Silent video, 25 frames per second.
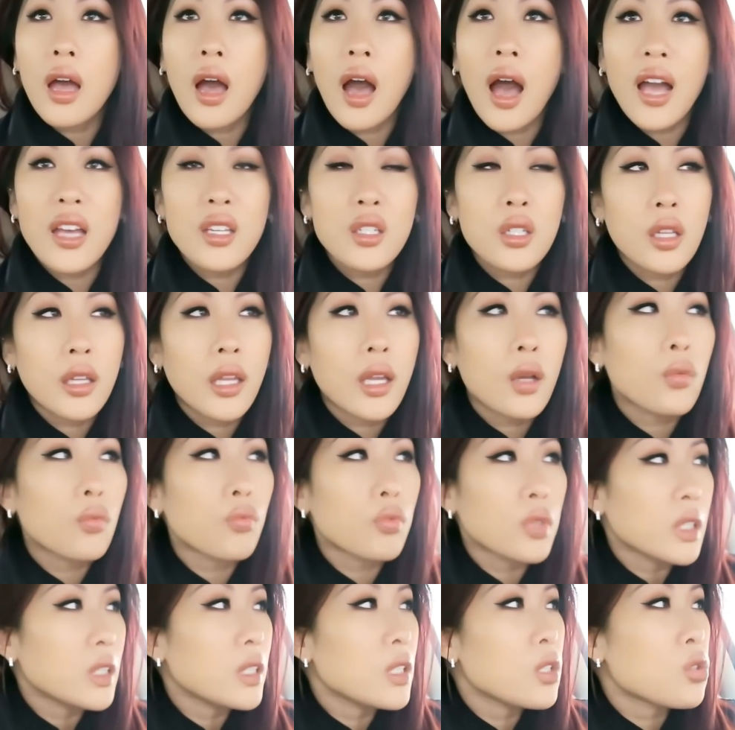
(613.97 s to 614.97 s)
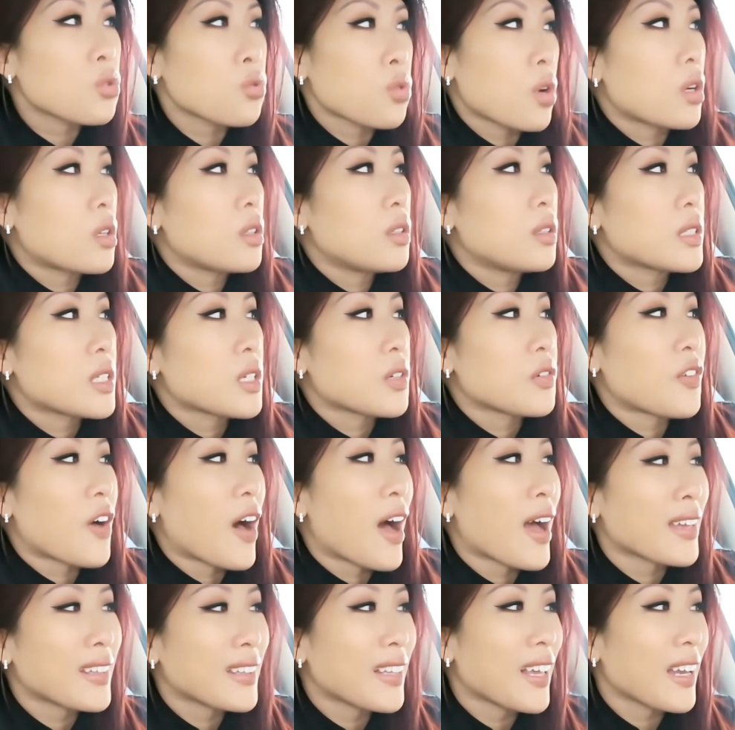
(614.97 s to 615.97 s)
I like really struggle to
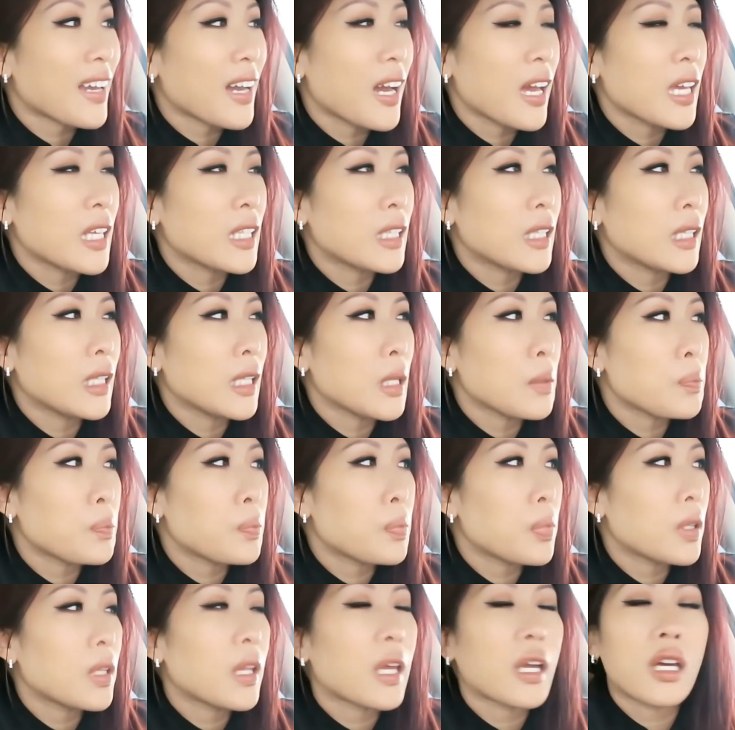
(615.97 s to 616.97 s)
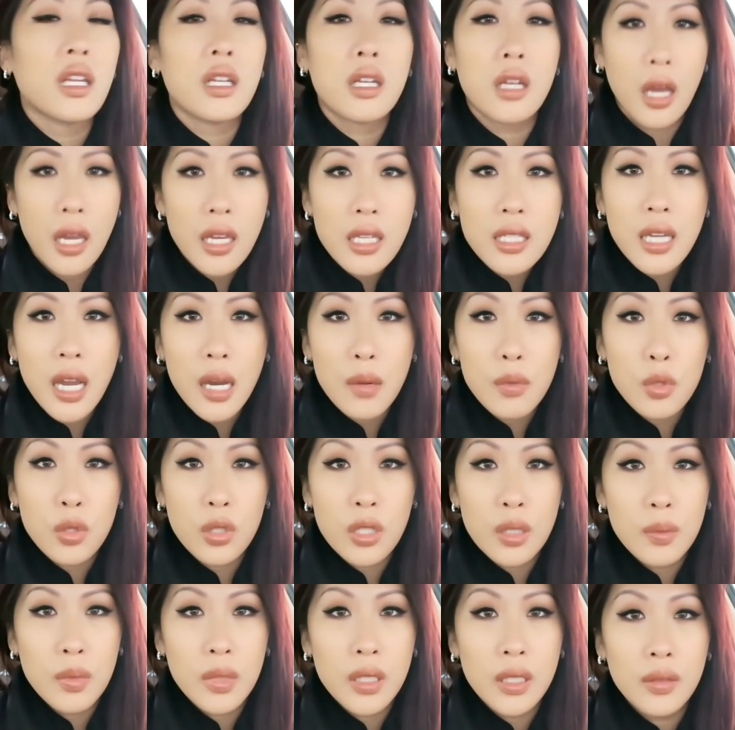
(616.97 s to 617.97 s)
find like a lip like a nighttime
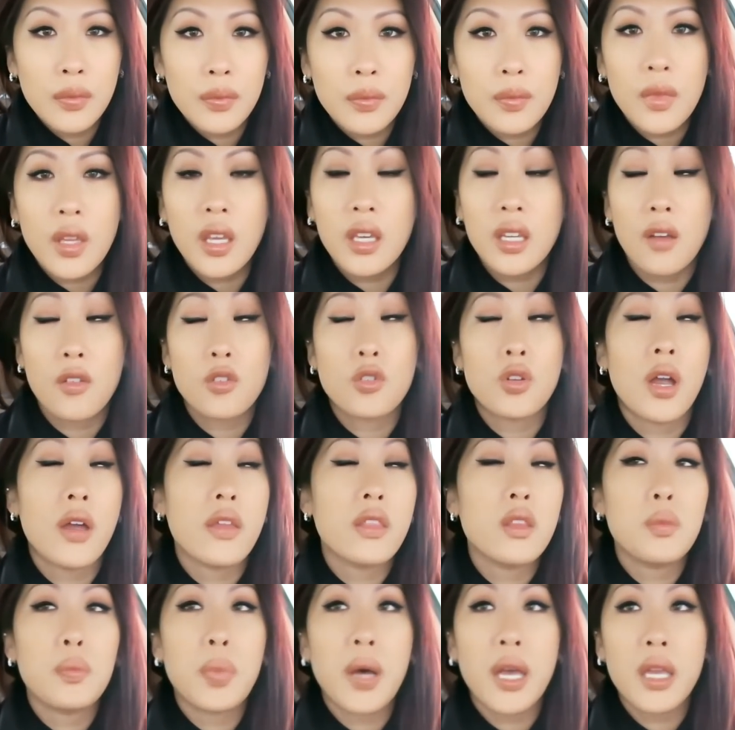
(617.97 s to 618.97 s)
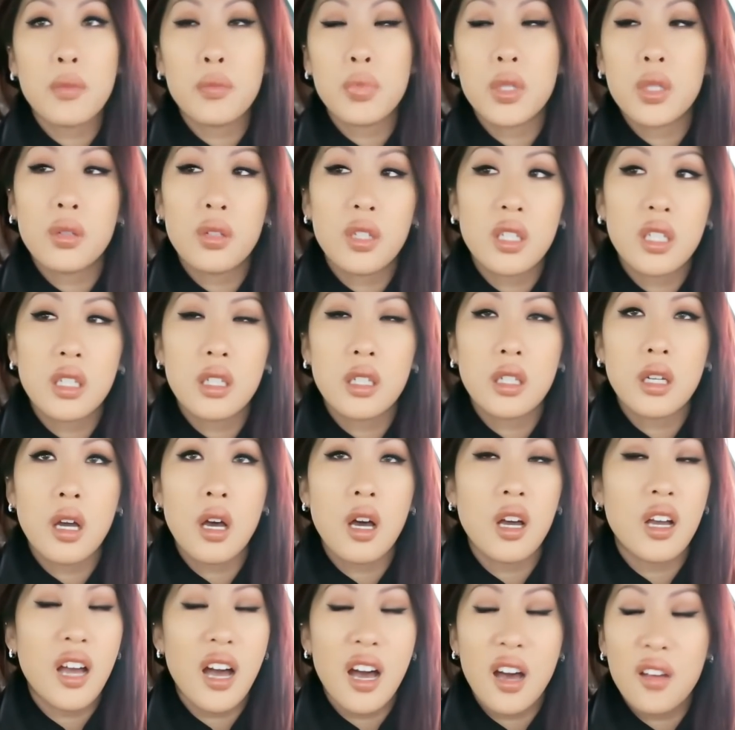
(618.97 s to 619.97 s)
treatment and I've tried the Bite Beauty
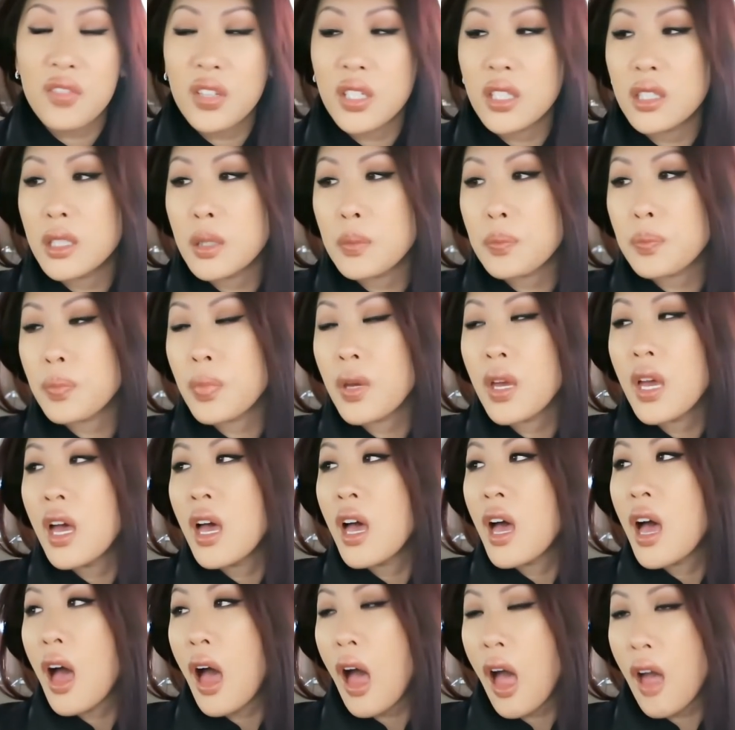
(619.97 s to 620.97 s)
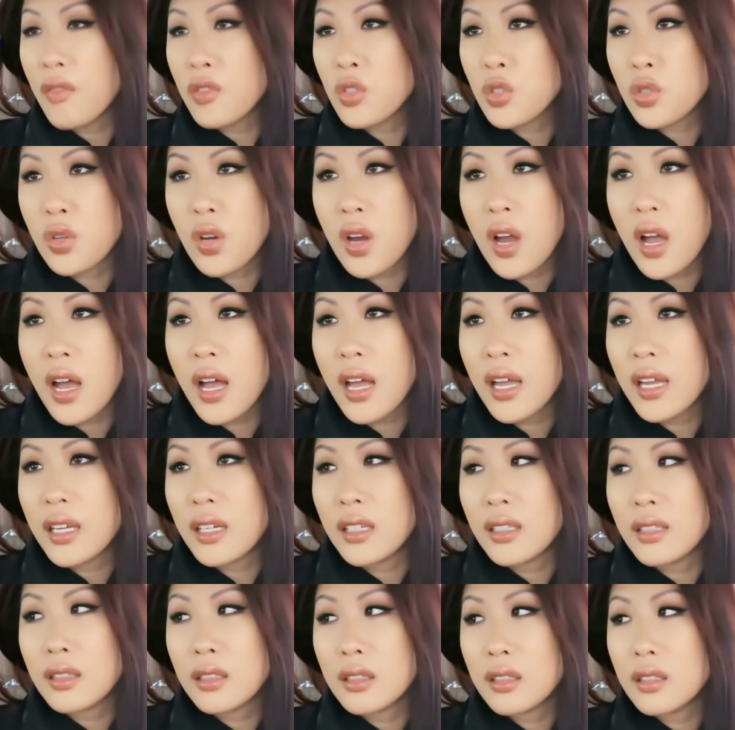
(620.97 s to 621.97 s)
agave lip. I've
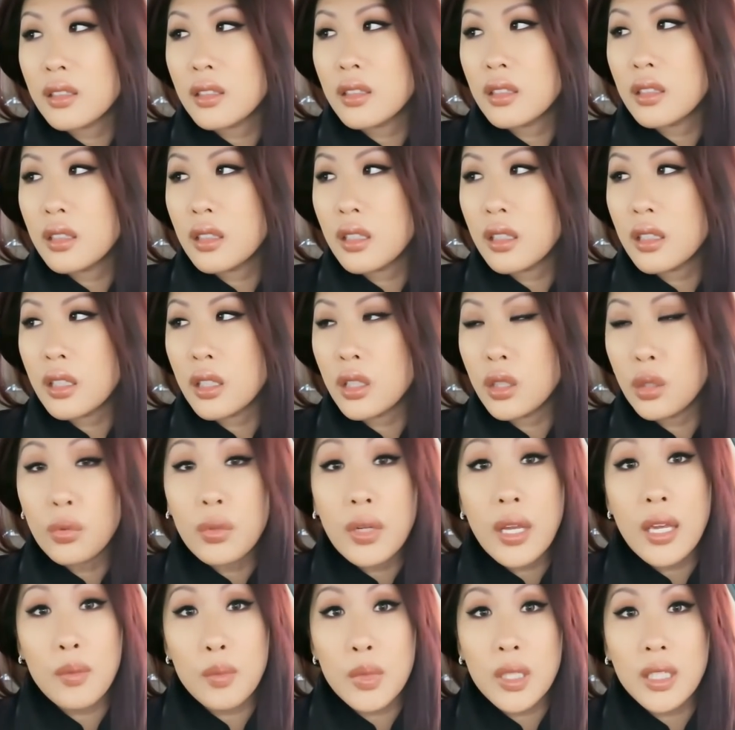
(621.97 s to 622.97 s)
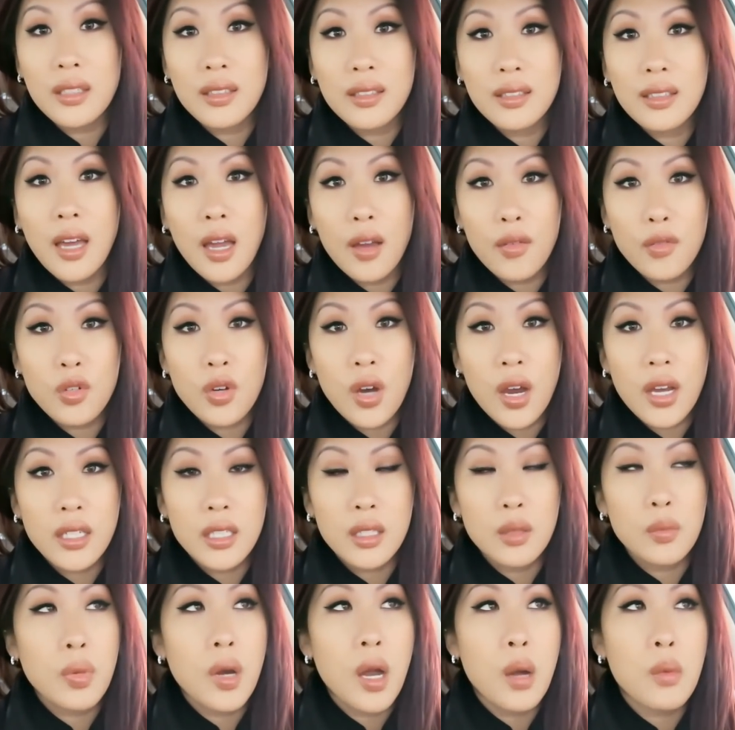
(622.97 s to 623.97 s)
tried you name it. I've tried
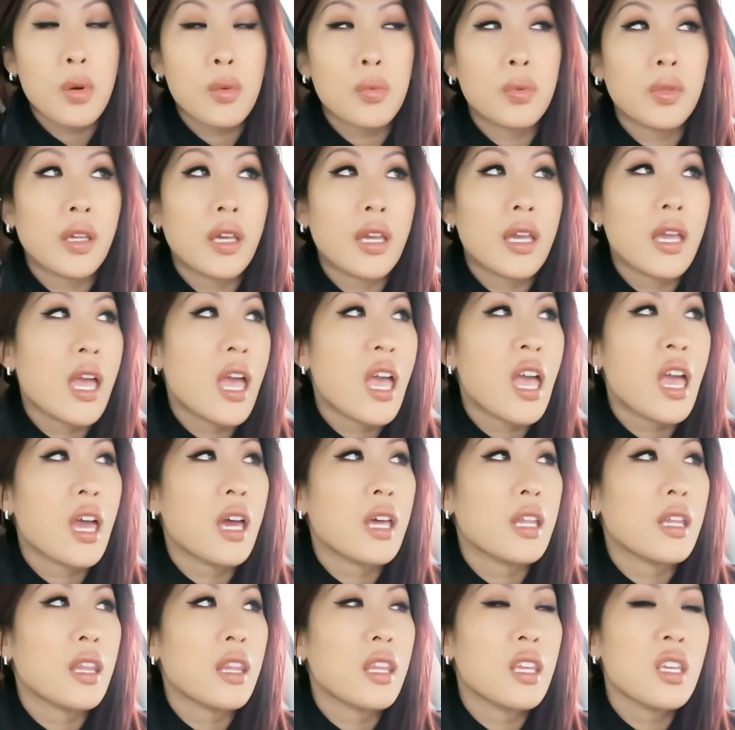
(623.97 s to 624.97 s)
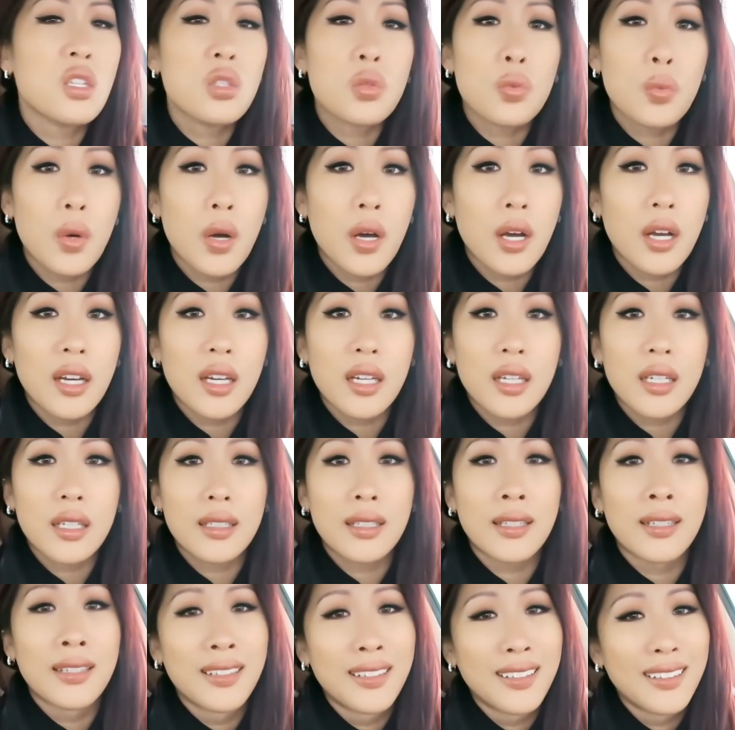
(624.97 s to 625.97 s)
it probably and this
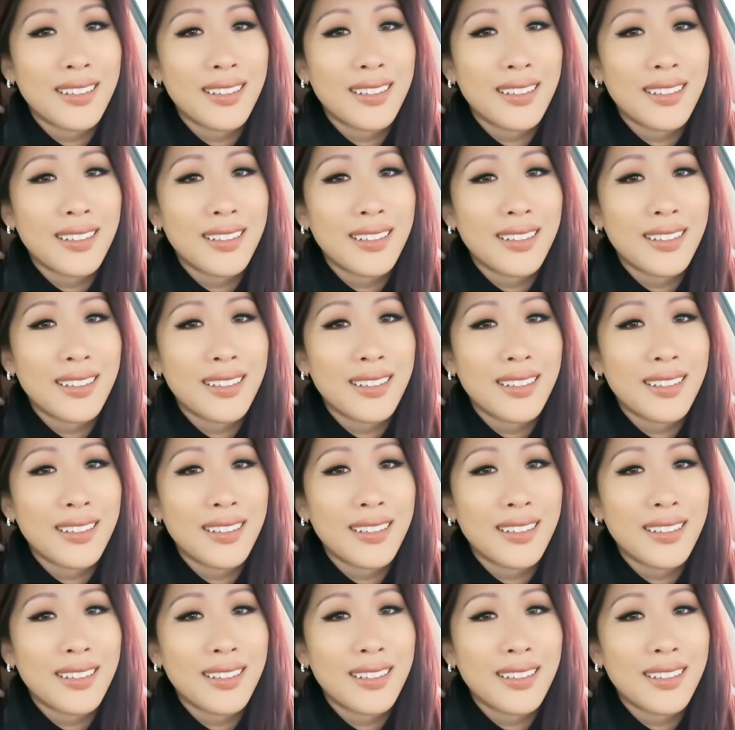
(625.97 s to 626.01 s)
one